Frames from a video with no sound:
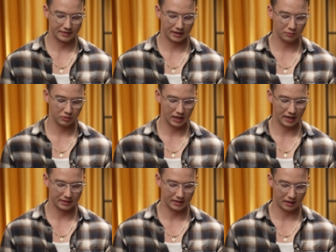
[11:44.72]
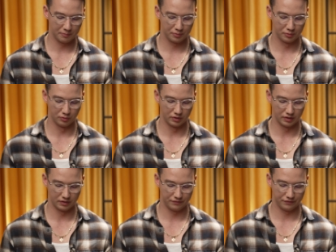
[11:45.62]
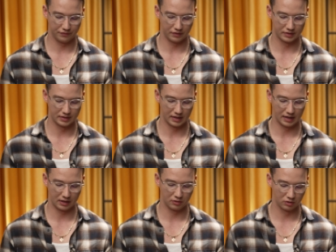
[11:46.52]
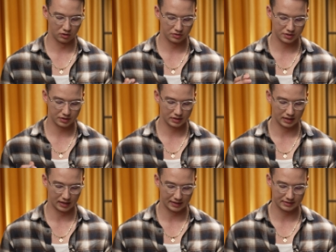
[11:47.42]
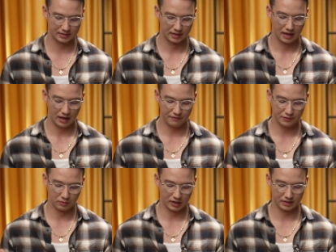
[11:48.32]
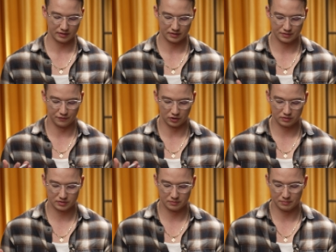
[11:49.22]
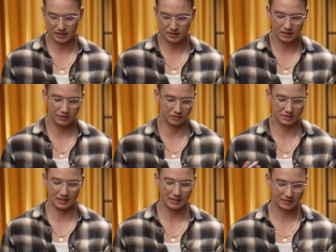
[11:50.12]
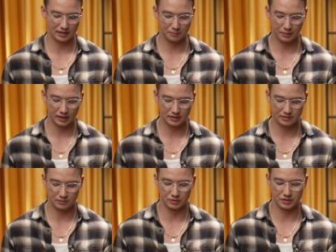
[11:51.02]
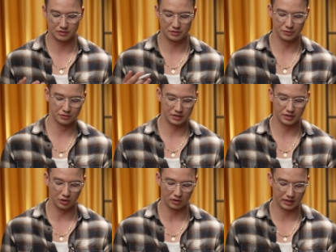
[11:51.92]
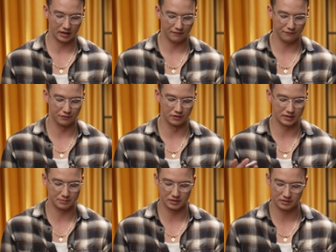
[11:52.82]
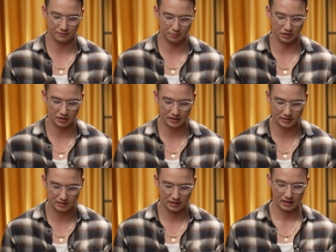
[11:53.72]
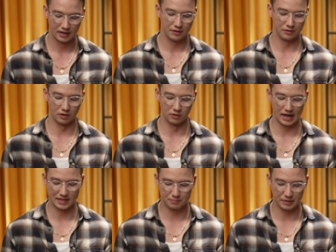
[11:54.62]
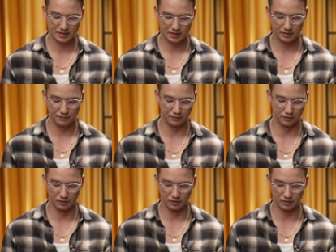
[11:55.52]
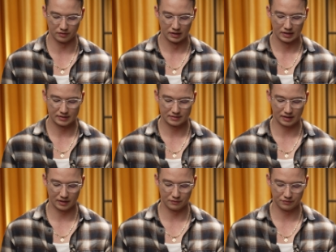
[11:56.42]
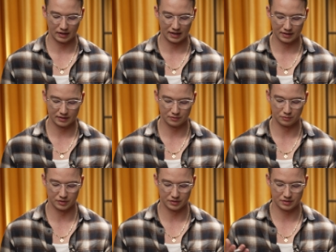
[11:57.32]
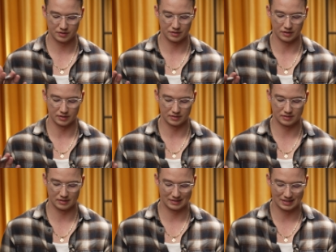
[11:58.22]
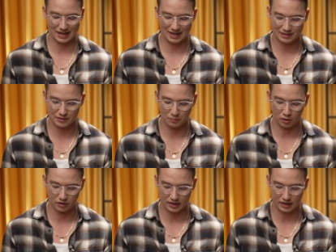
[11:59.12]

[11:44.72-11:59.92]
then we end up with the conclusion that everyone is focusing basically on sales campaigns, which is usually not enough for expensive products, especially for this kind of client, which is slightly more